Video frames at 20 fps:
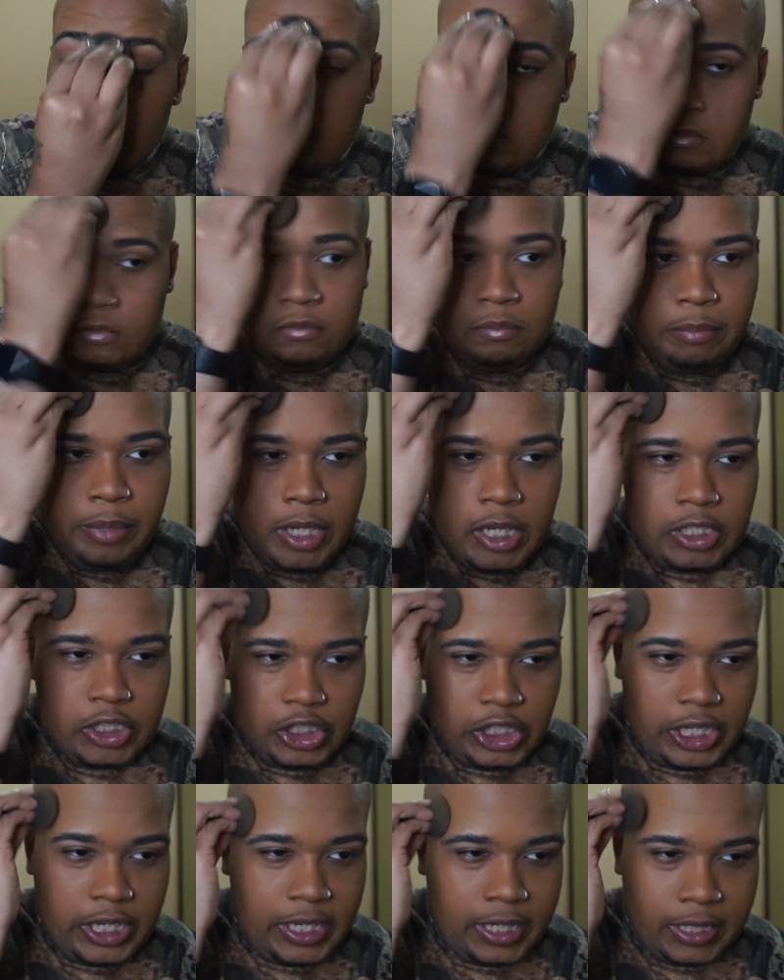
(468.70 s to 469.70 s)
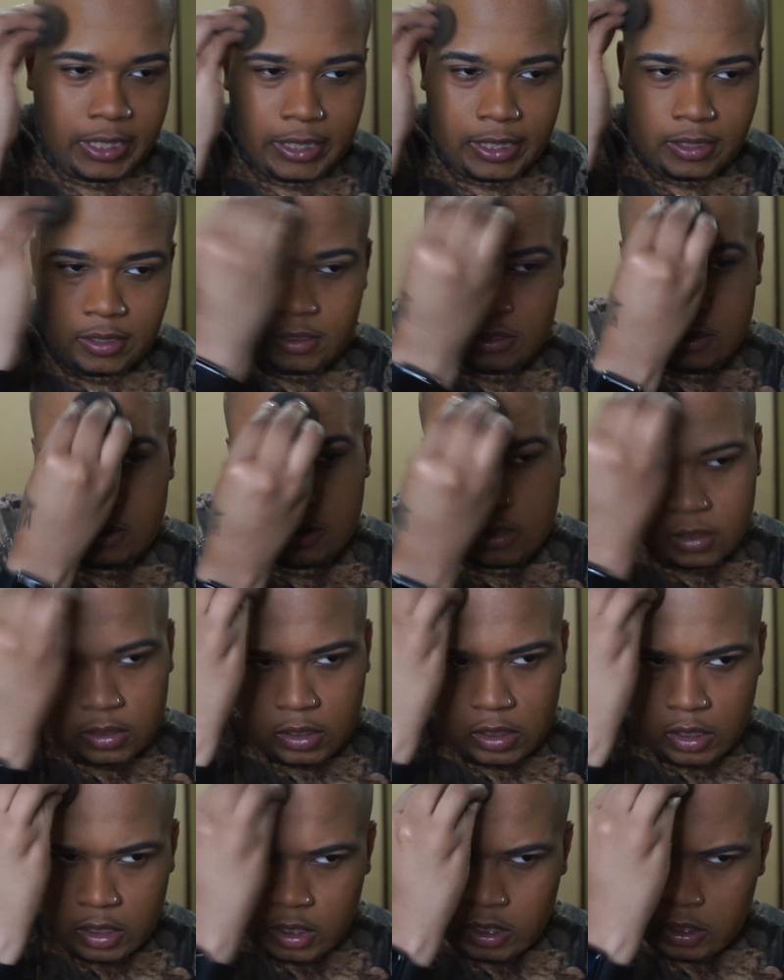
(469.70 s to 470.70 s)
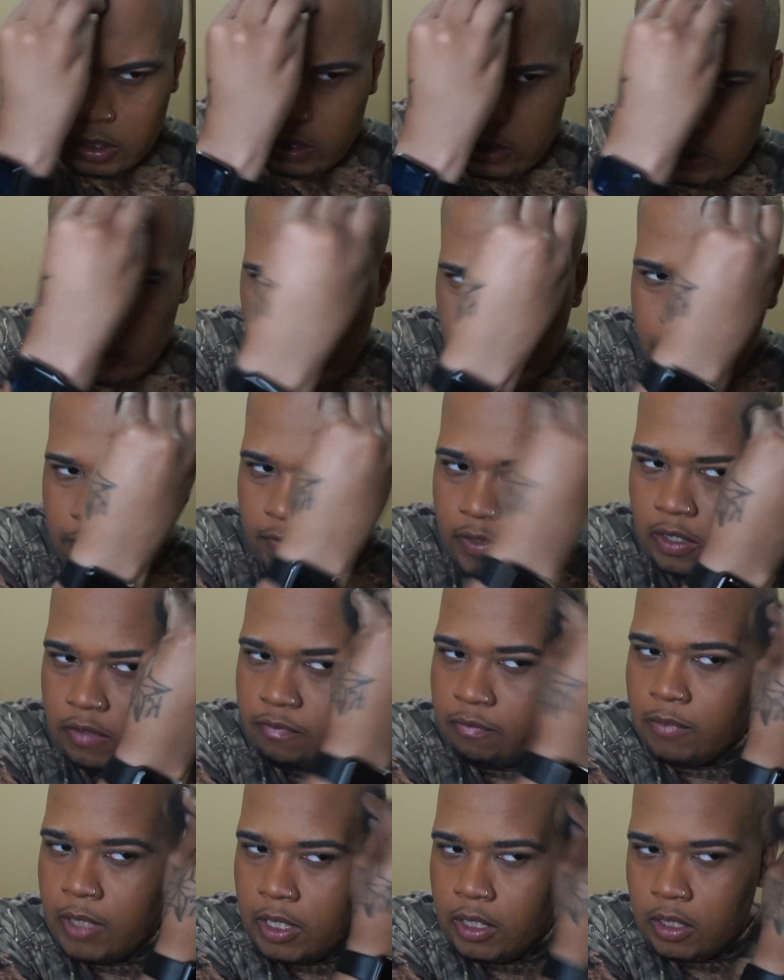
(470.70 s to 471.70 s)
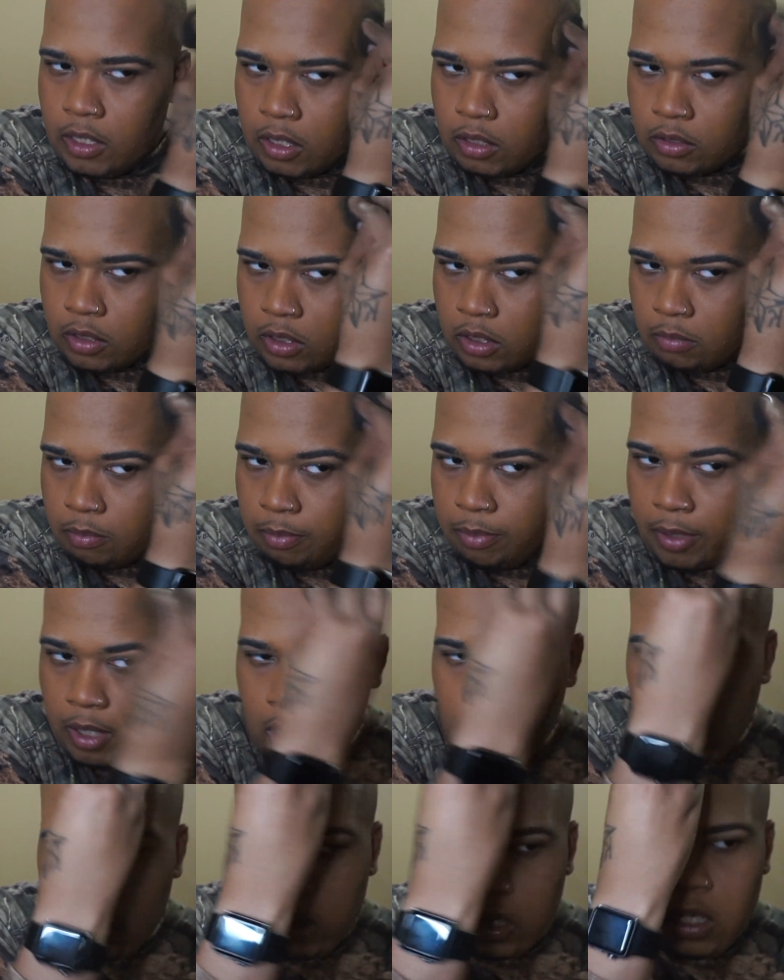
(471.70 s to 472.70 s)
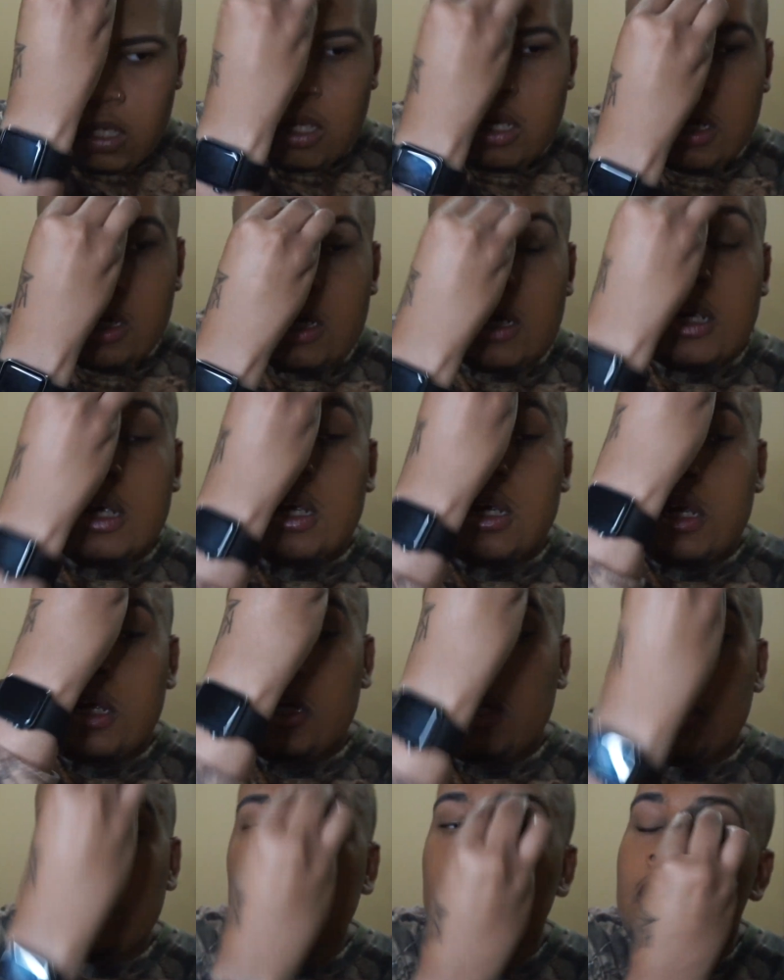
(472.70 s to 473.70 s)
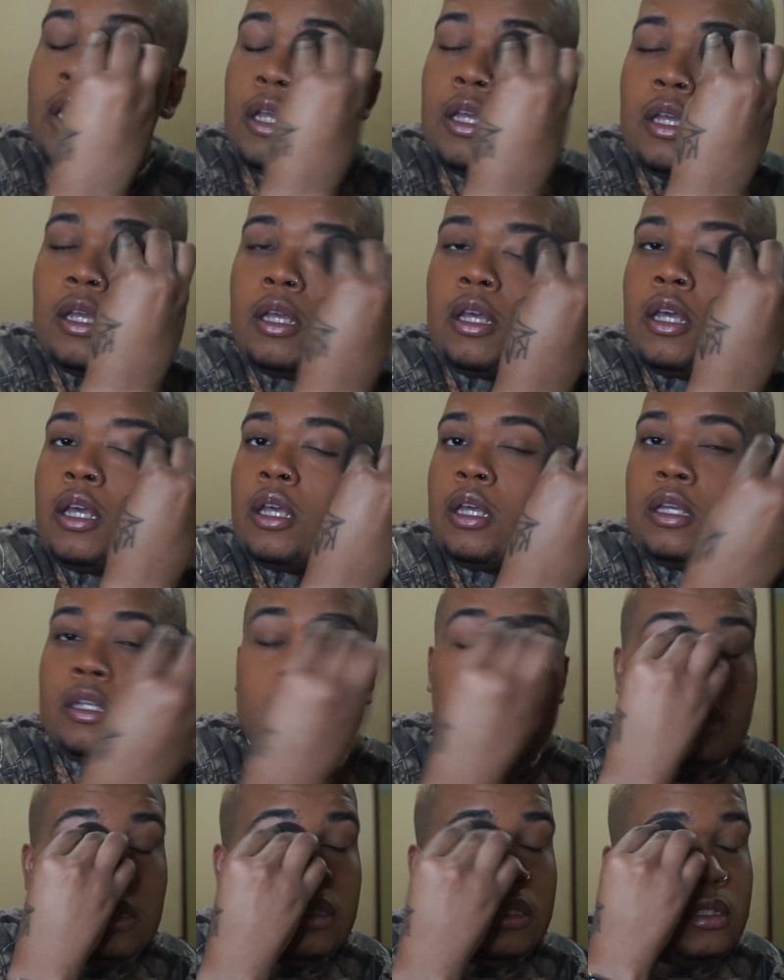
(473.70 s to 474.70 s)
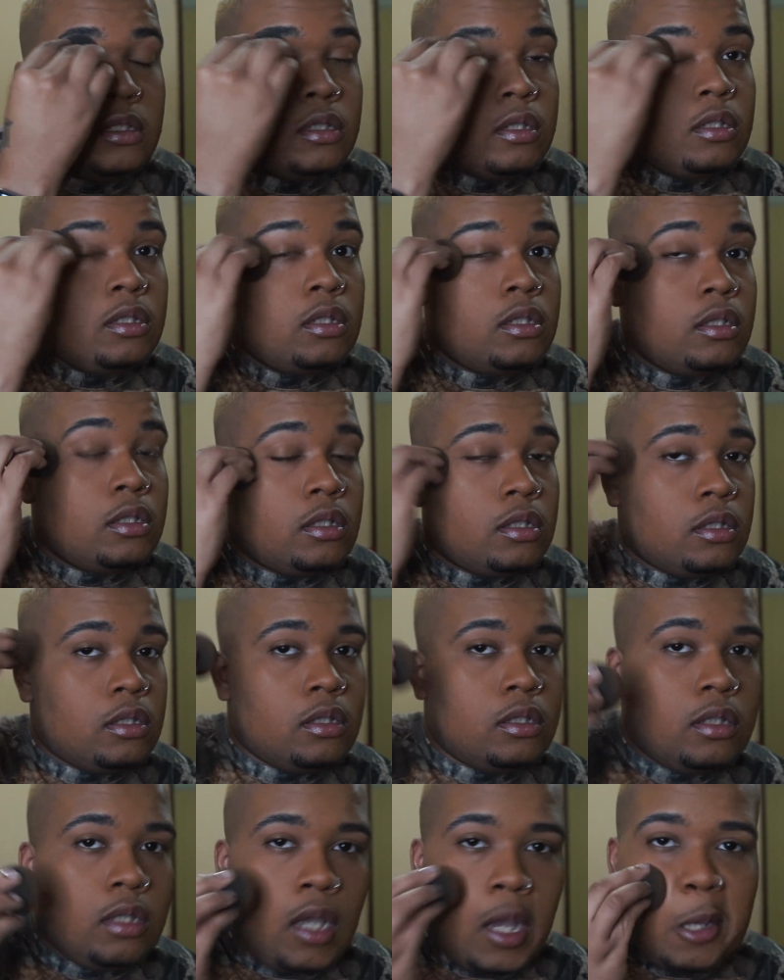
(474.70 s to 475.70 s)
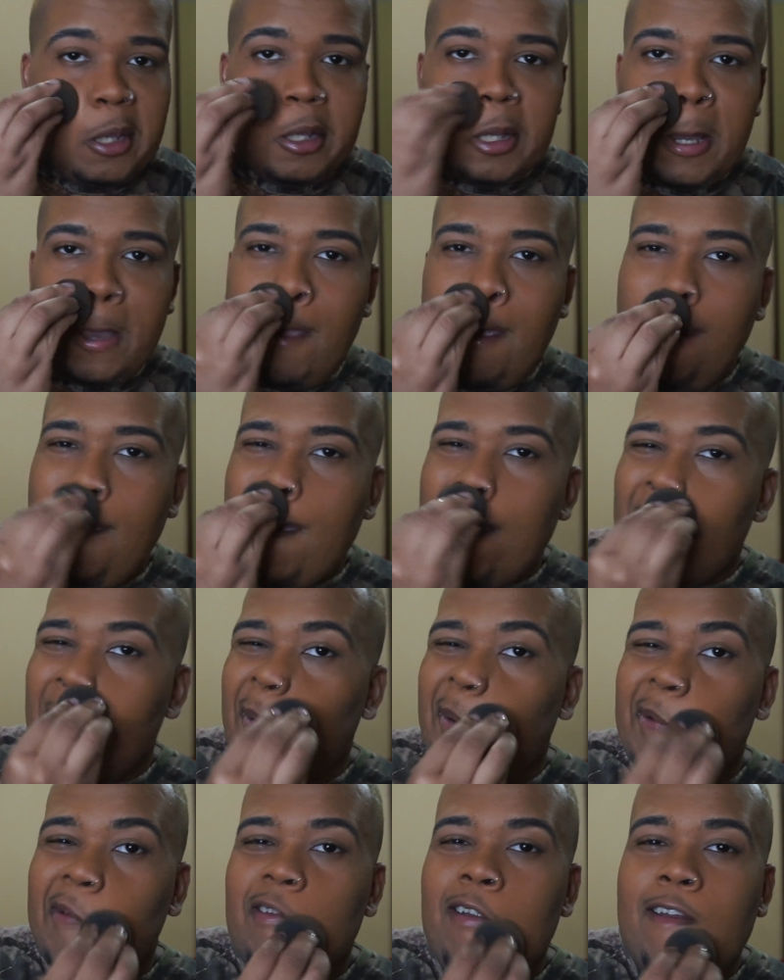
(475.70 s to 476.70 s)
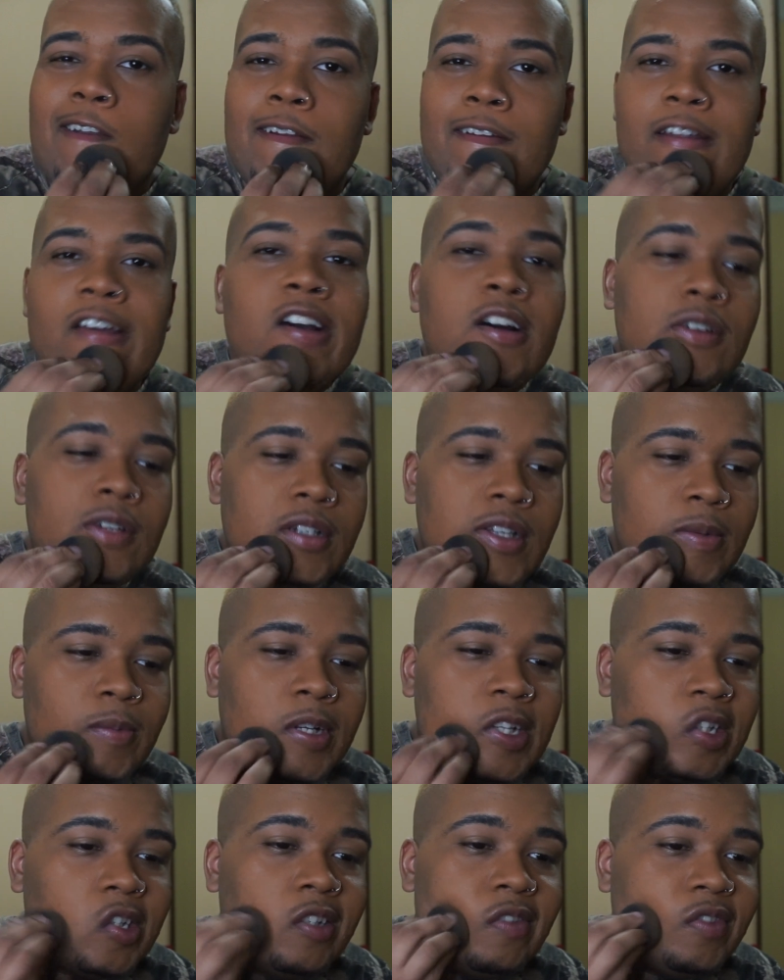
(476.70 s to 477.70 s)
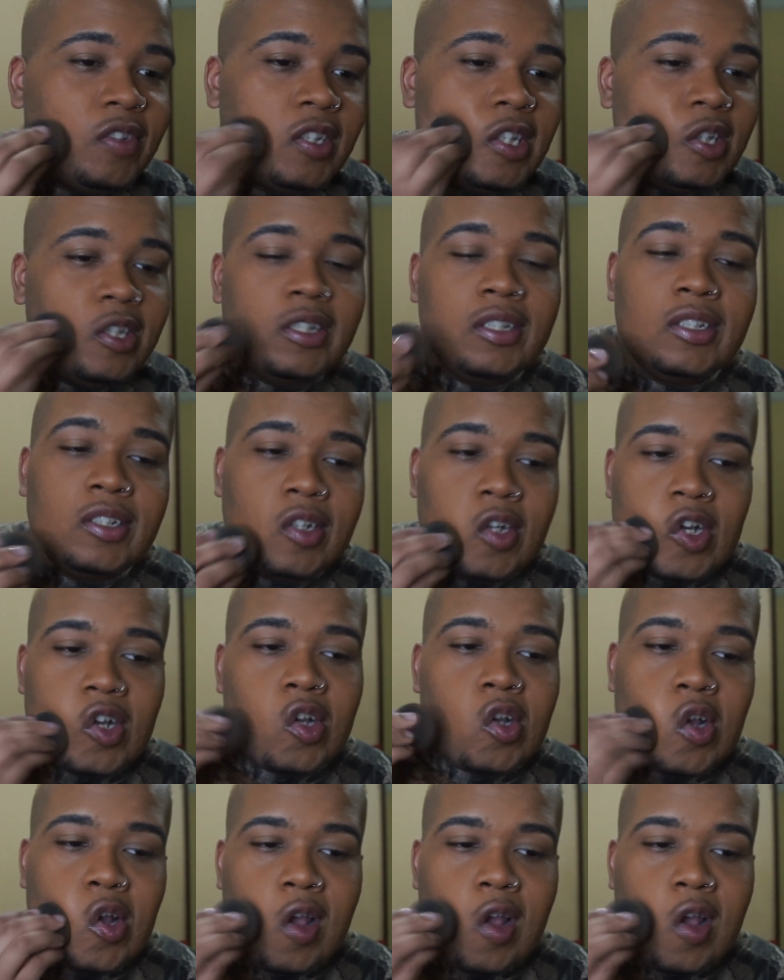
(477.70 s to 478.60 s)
budget and still have enough money to go to the bar. And, like, I don't know, get my life together.